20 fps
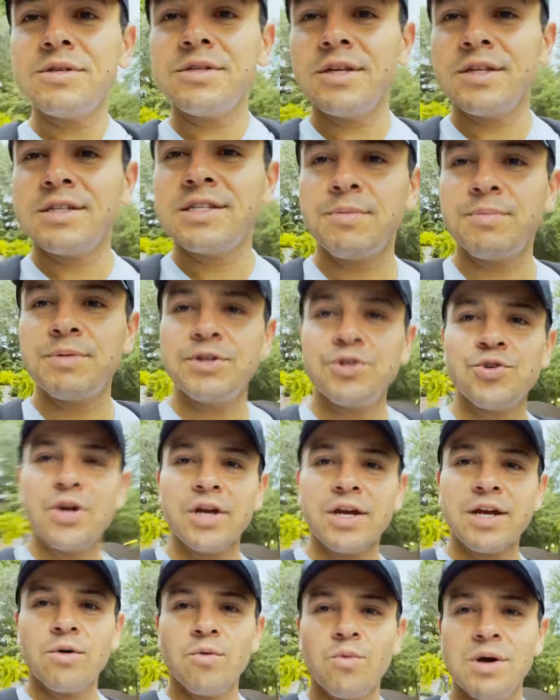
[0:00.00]
this is a tip and
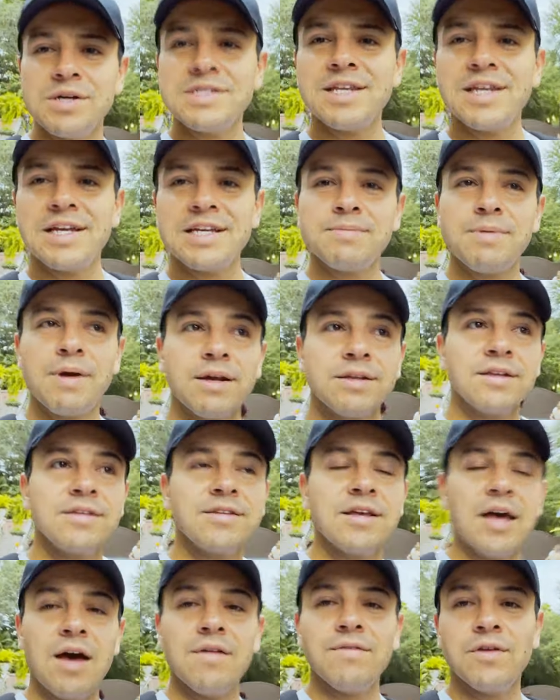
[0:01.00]
trick I wasn't expecting
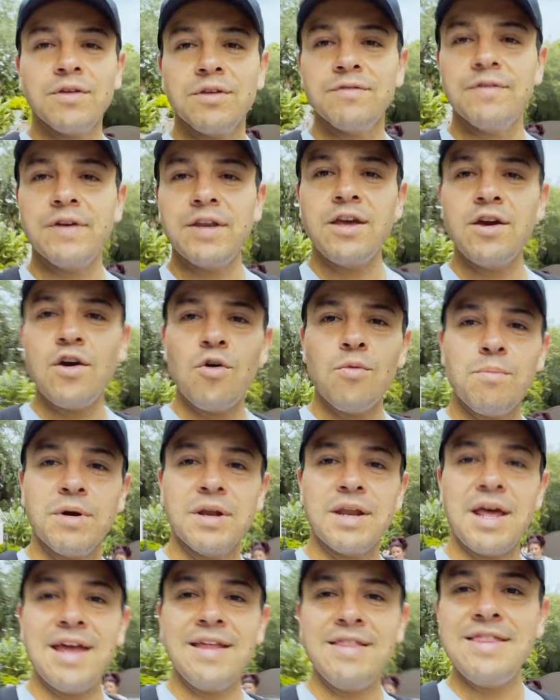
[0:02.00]
to have on the video,
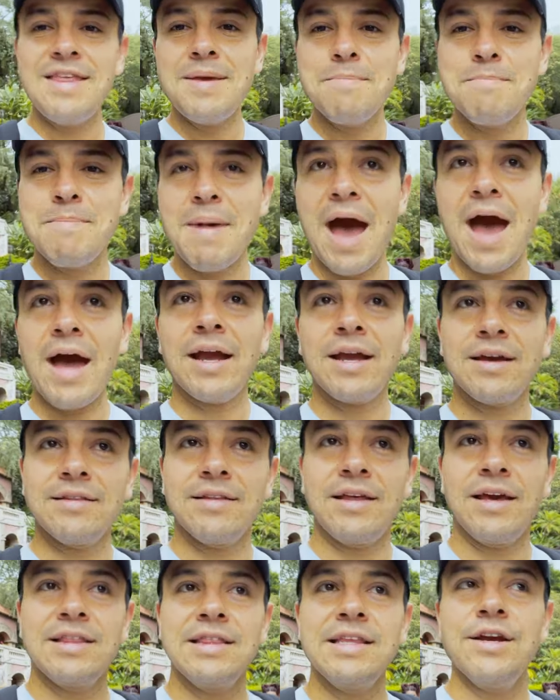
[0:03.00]
but in the back,
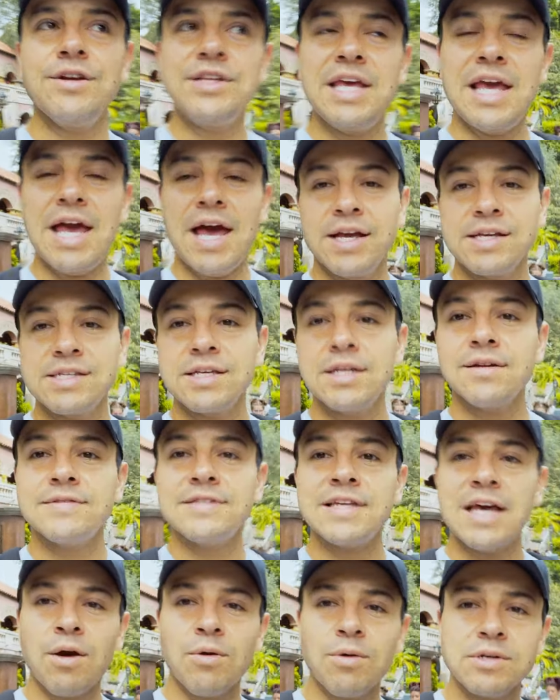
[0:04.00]
like near the exit of
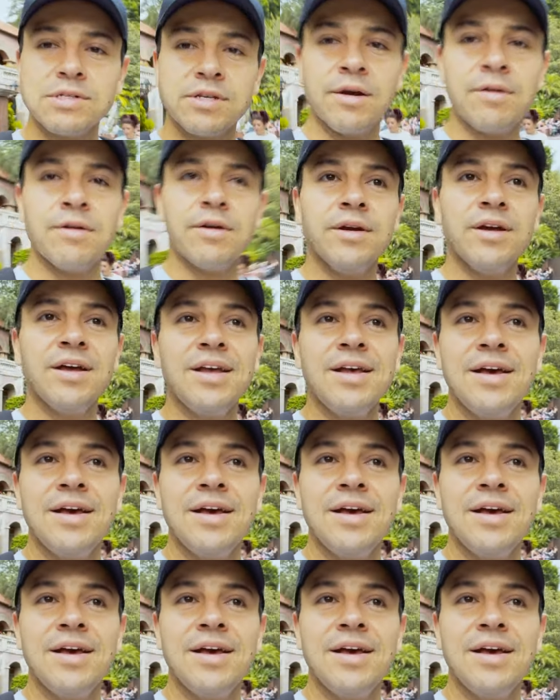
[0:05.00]
Tower of Terror,